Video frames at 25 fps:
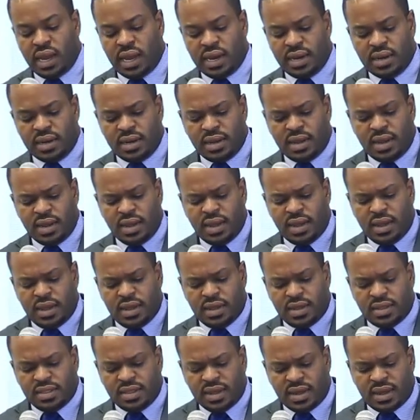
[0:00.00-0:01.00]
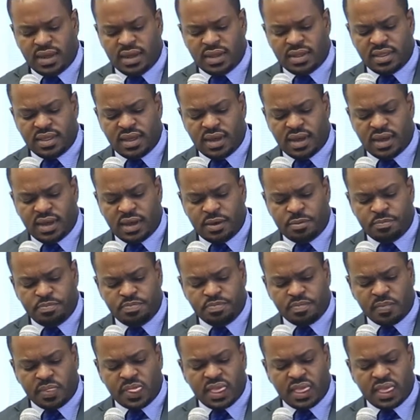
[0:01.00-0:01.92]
and the